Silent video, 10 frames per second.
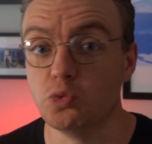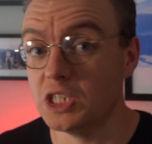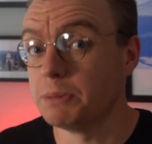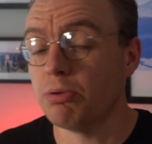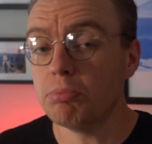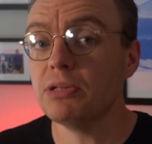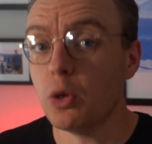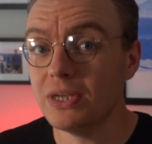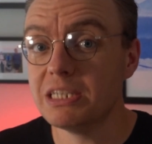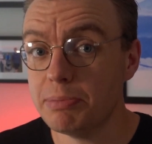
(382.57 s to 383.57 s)
which is probably
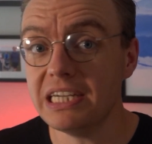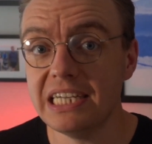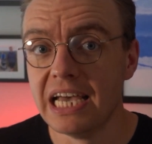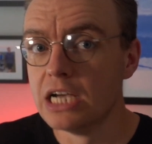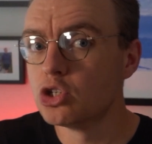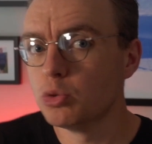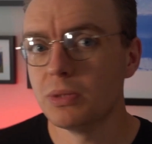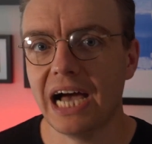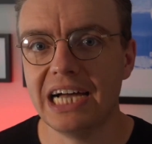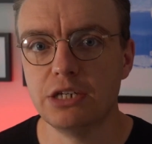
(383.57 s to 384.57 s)
going to be some
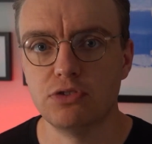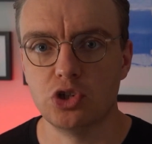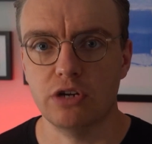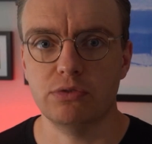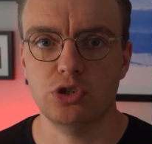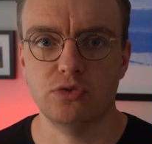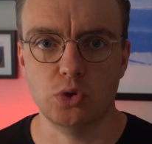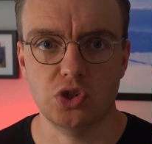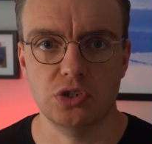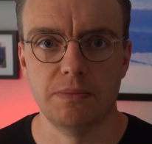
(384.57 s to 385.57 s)
kind of serverless
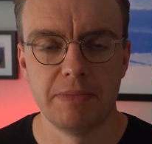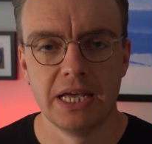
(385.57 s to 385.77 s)
function.